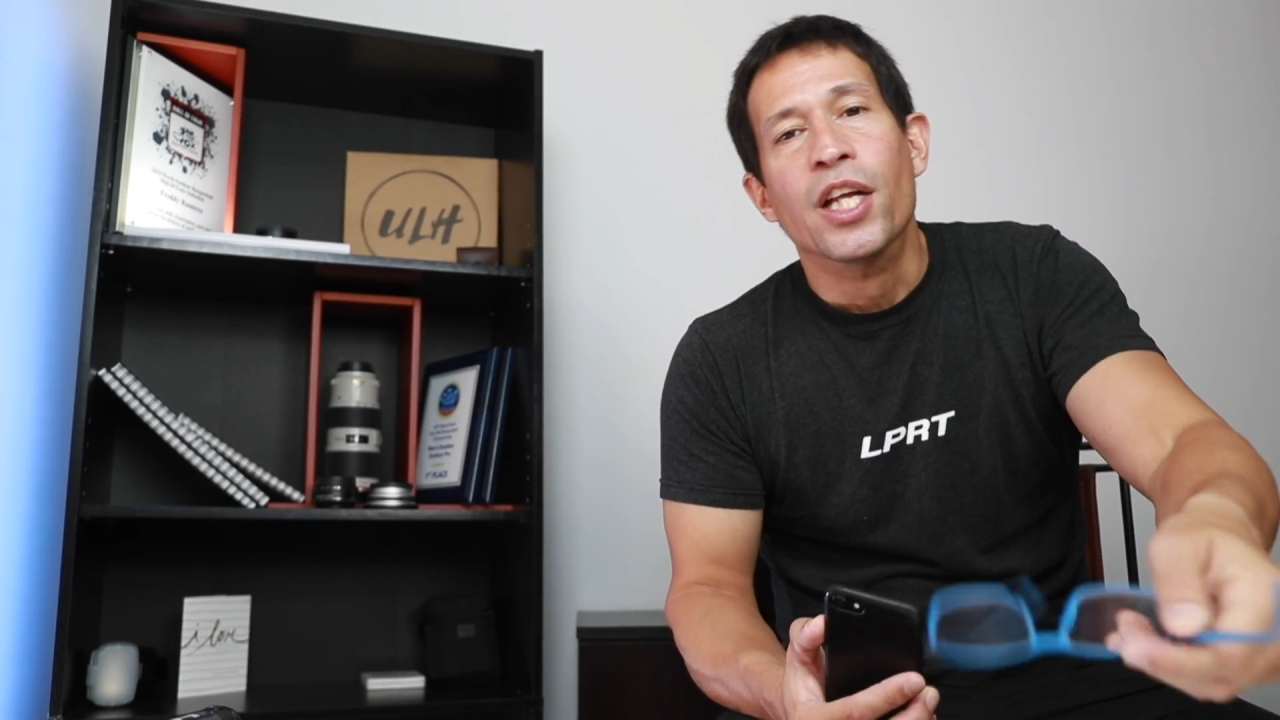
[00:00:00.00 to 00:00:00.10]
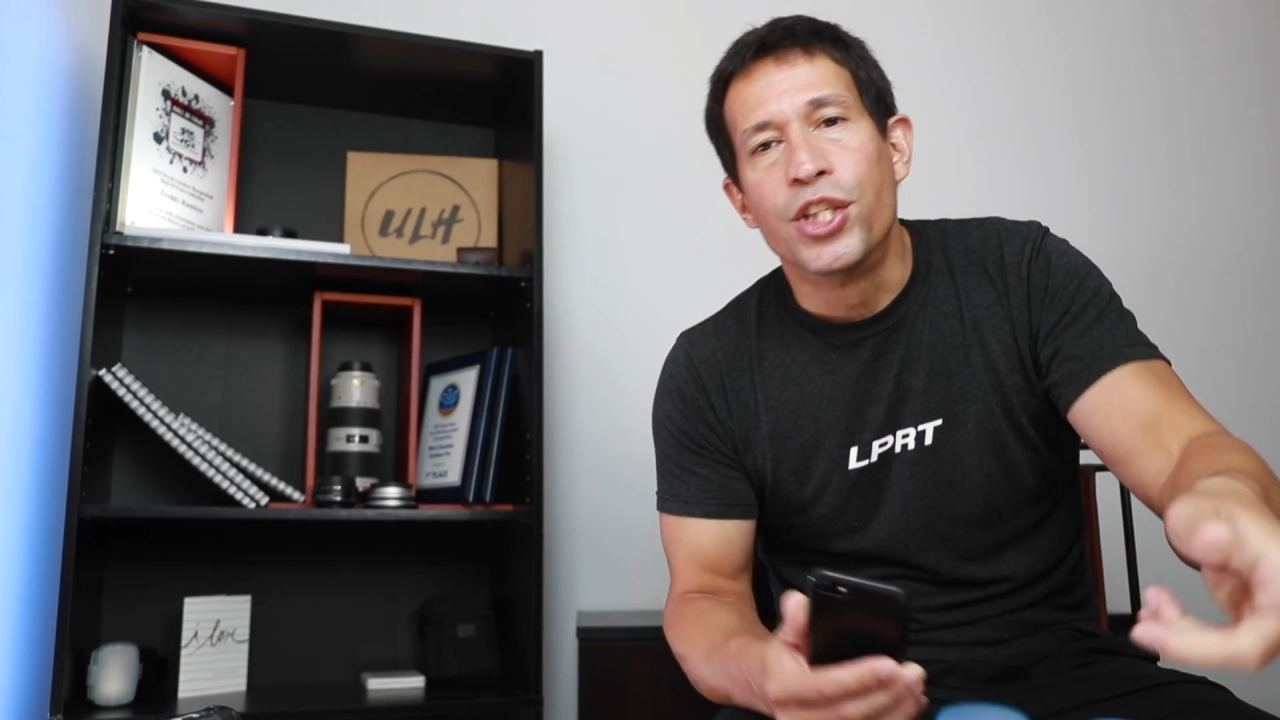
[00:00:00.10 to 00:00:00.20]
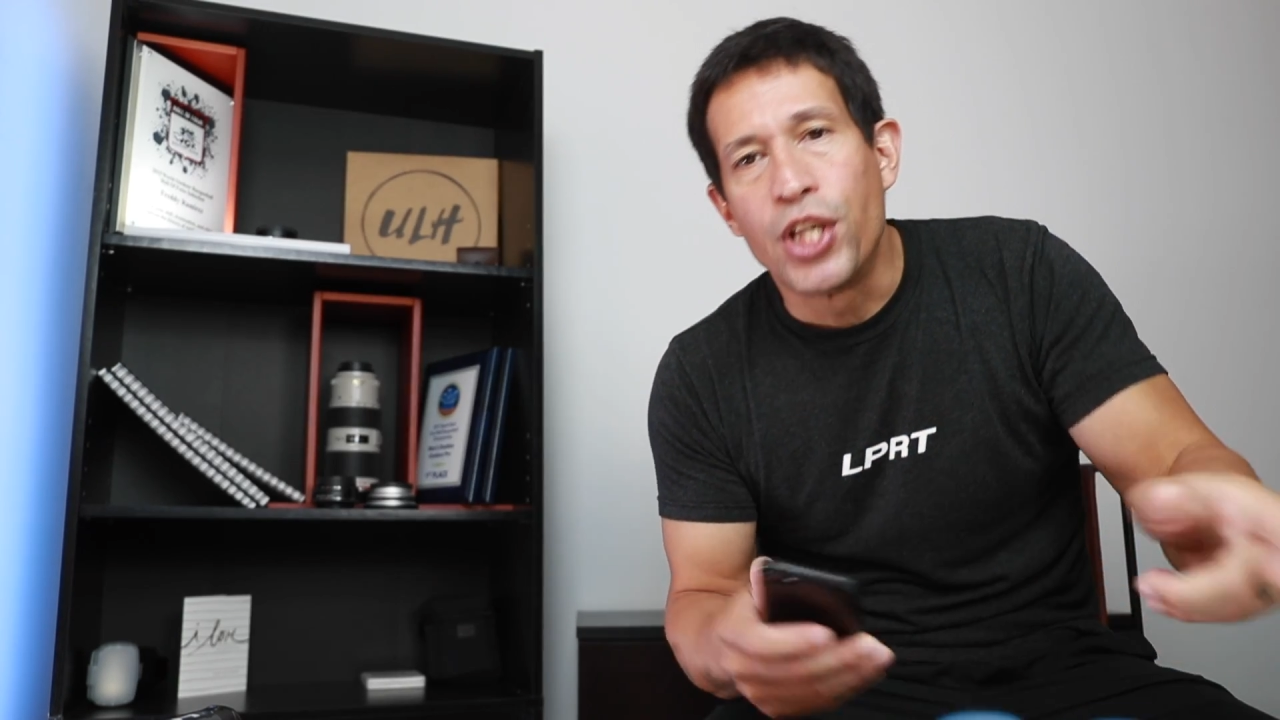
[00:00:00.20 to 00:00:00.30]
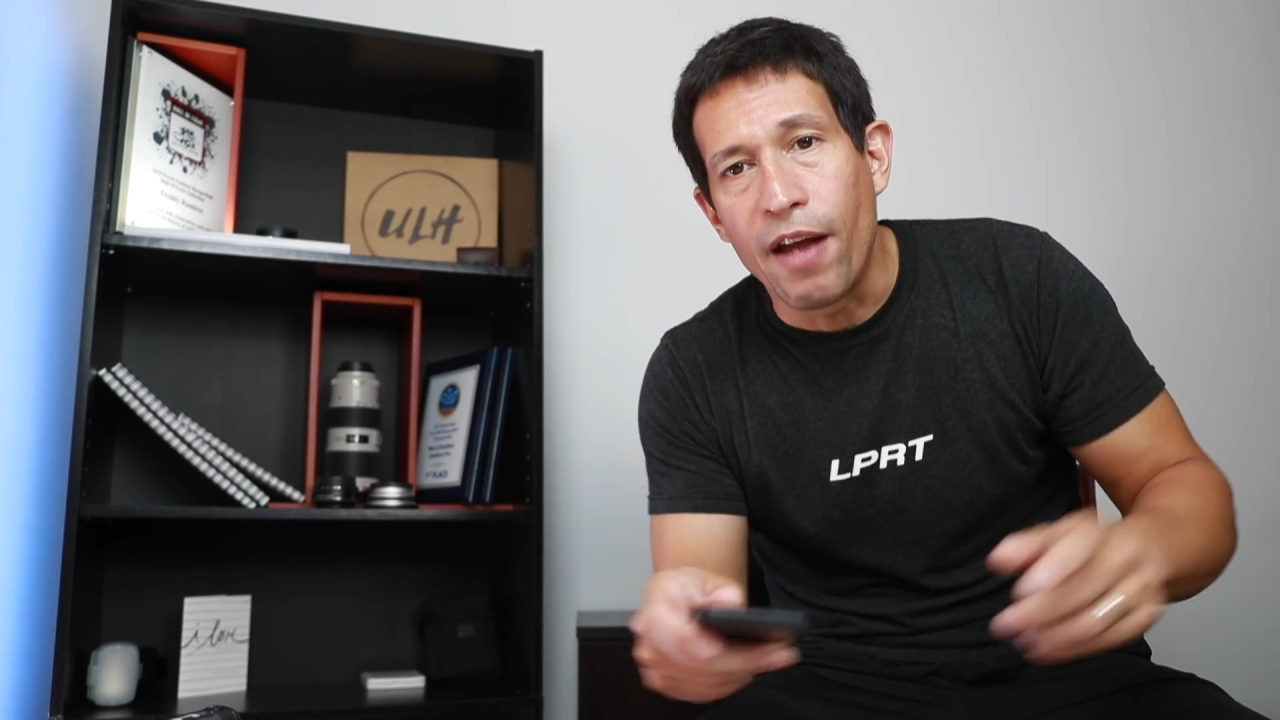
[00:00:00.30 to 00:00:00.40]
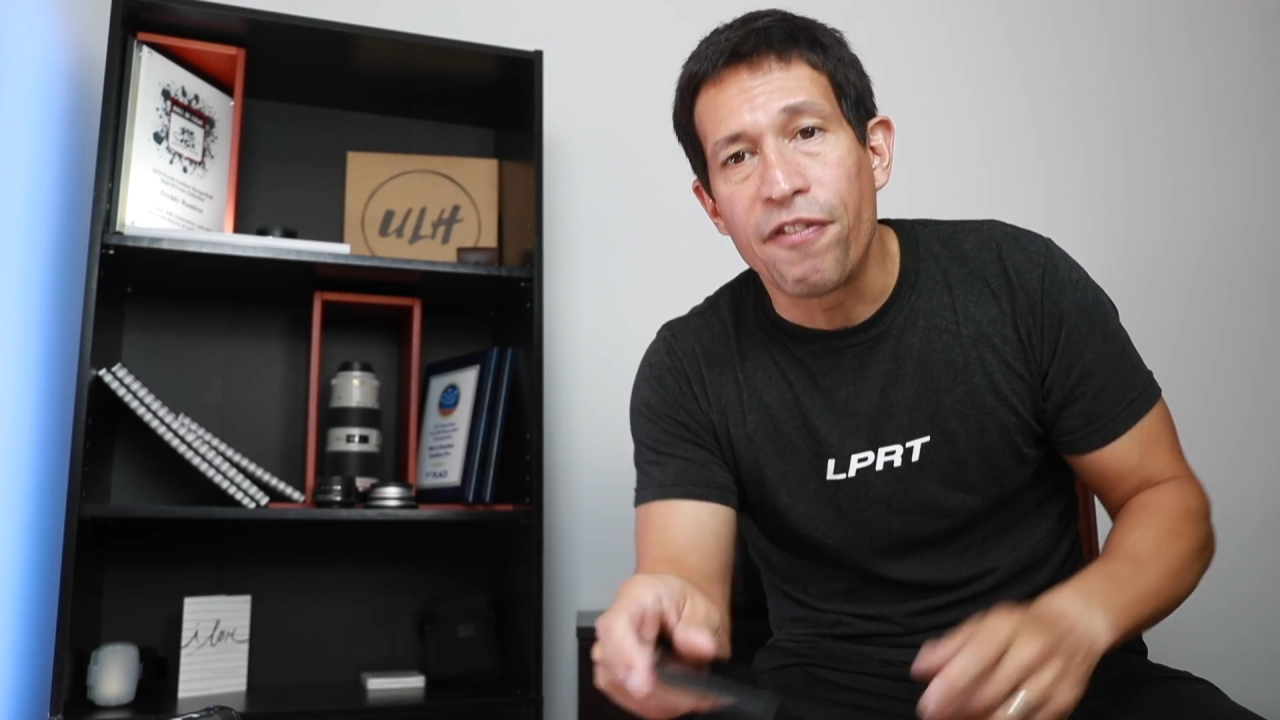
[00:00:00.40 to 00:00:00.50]

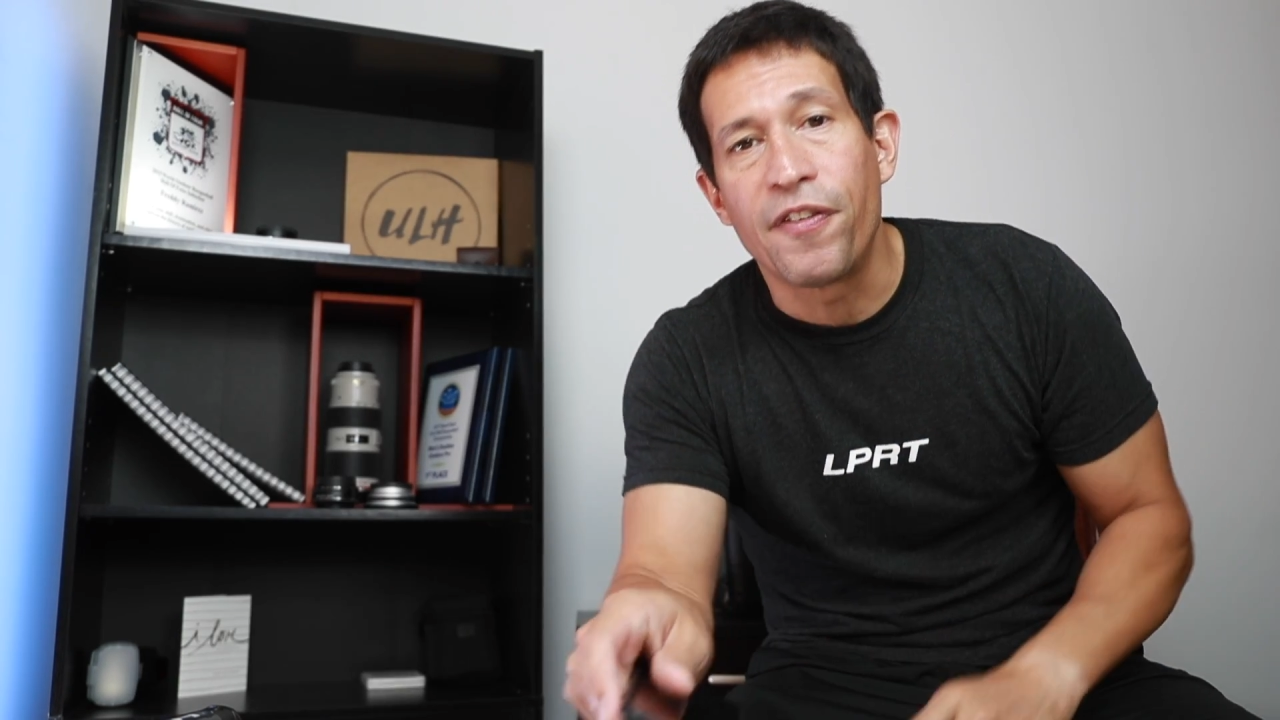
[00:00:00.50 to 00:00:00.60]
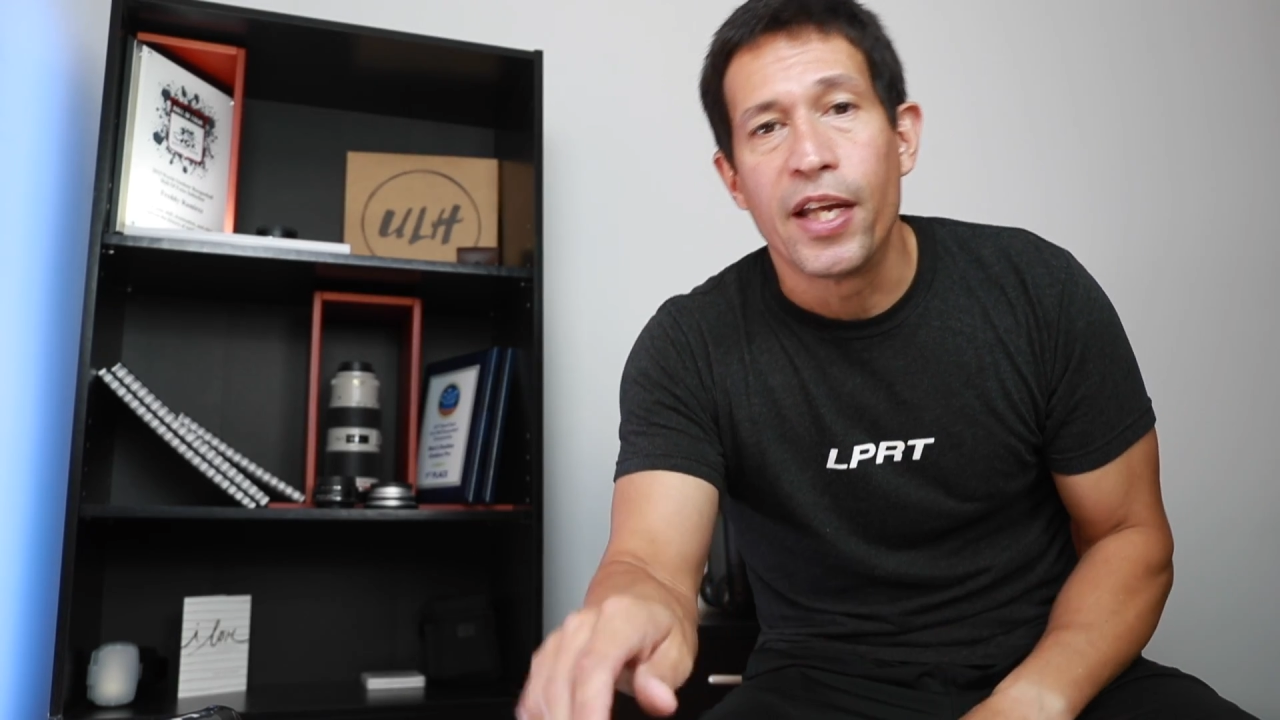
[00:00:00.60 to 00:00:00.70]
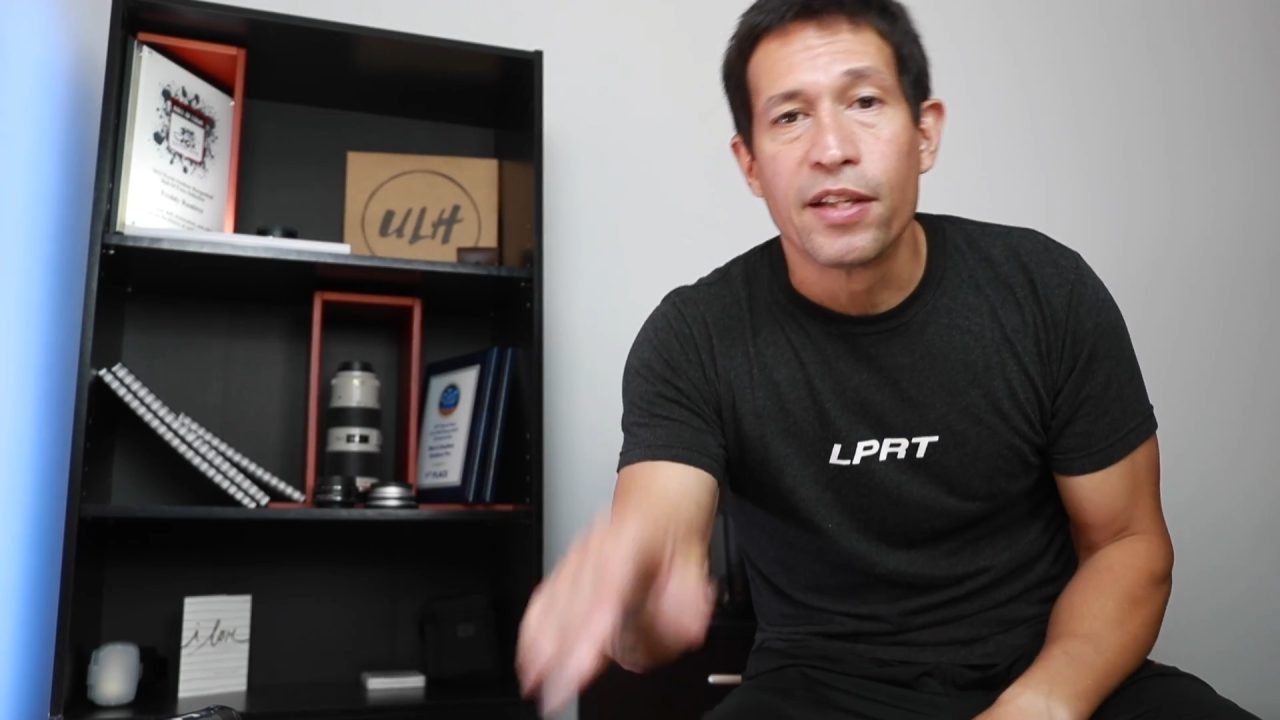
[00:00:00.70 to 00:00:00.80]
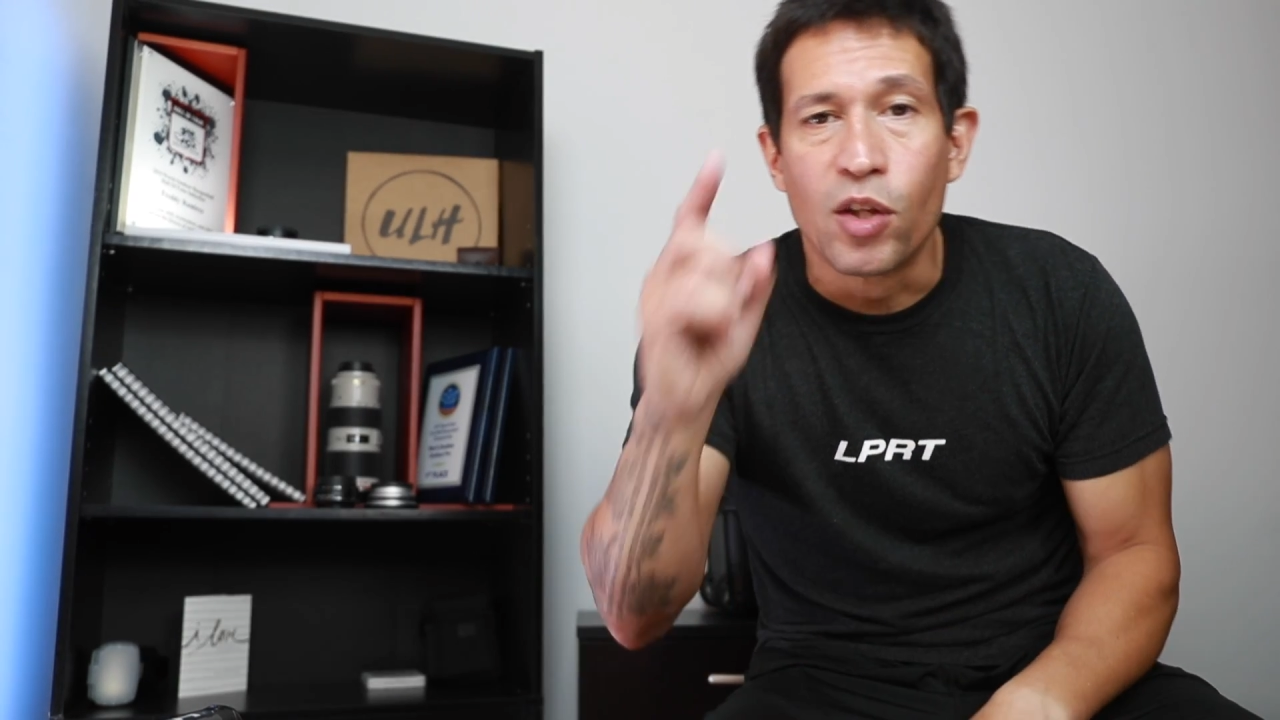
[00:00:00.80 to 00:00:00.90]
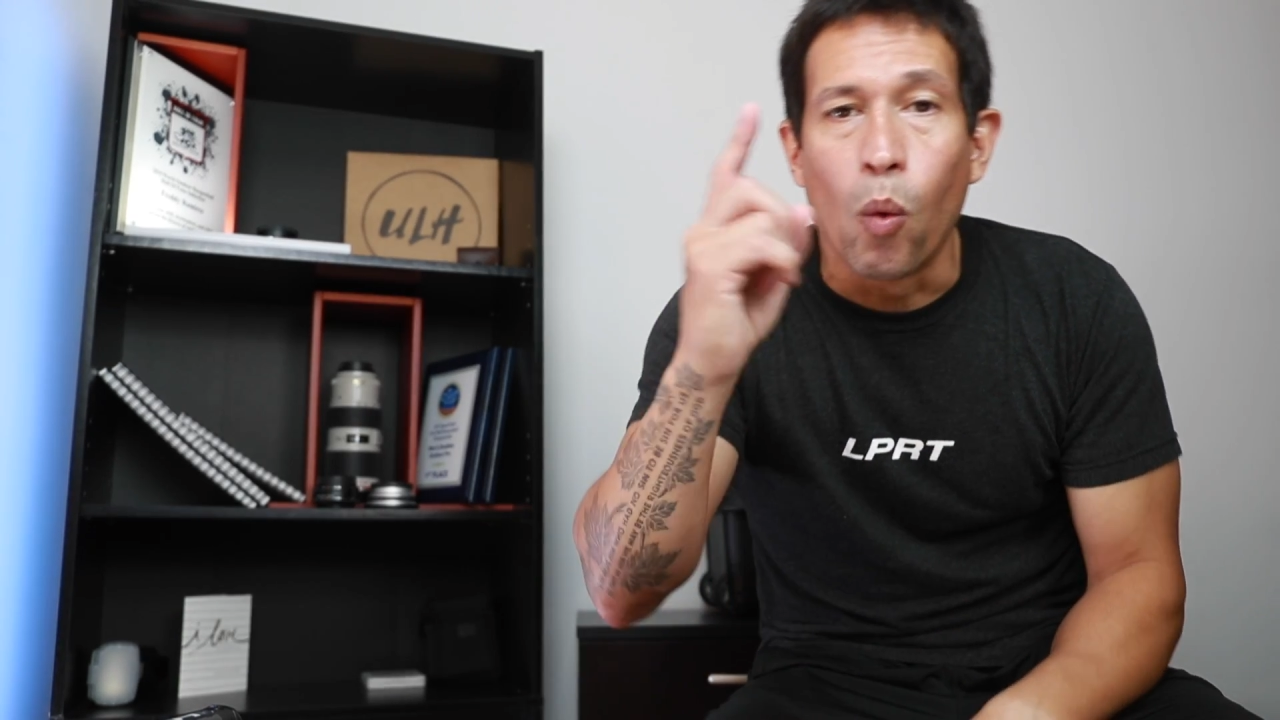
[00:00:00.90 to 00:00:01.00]
Jeff is the